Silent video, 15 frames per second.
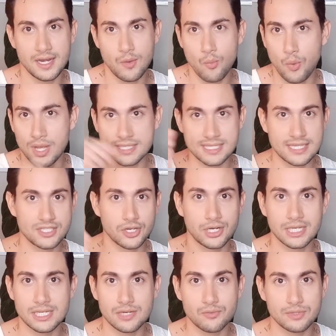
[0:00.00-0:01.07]
Once I
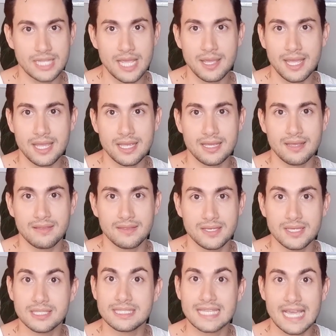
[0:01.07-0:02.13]
started taking
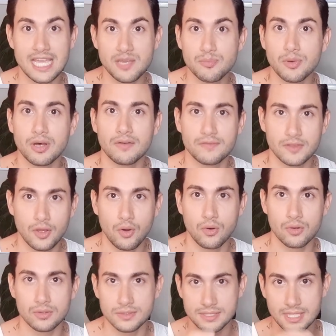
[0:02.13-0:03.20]
the tape of the
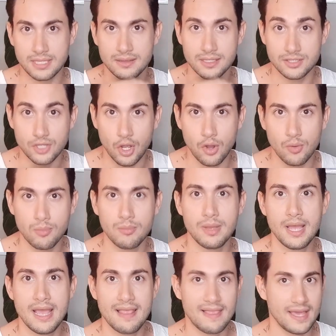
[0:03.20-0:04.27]
holes in the dome,
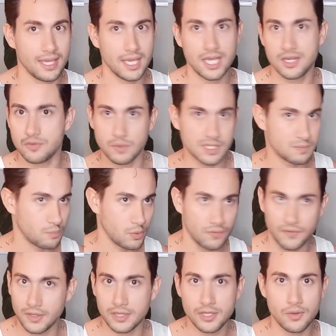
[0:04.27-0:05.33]
like it was
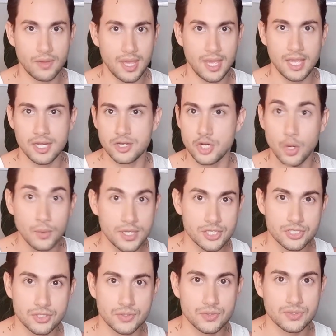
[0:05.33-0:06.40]
perfectly okay, no
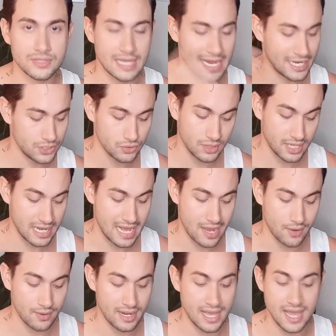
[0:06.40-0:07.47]
issues. I took it
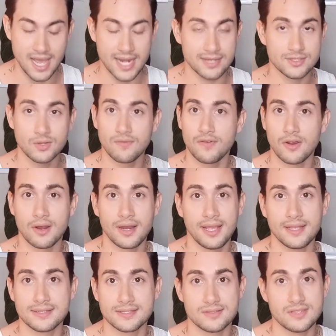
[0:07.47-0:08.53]
out and so far
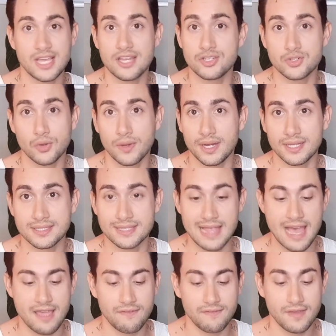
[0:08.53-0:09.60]
it's enjoying its
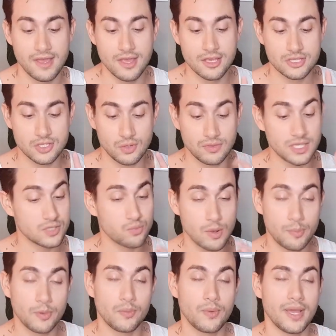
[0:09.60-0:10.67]
life. So this
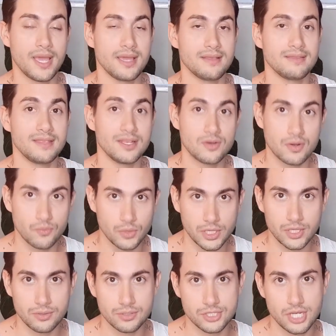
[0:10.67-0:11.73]
Whipple Way did a really
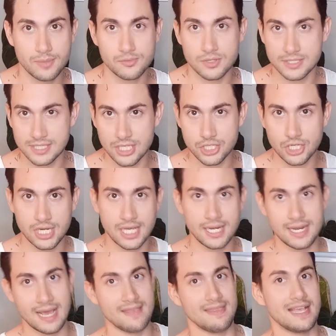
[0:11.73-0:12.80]
good job transitioning
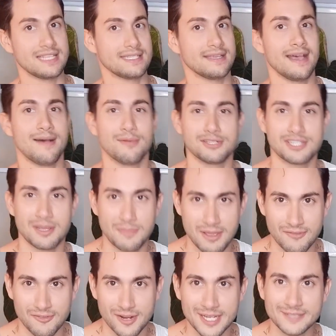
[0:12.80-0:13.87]
and that's how much I pay
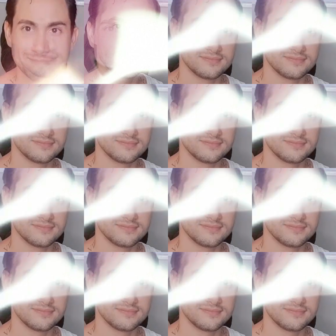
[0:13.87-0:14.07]
for it.